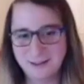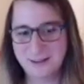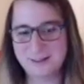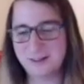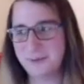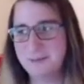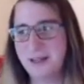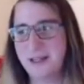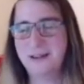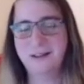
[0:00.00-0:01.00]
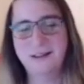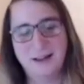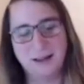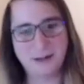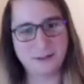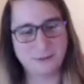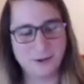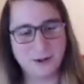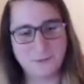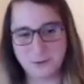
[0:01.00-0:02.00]
This has been me. I'm going to
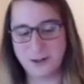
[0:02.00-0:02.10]
throw it over to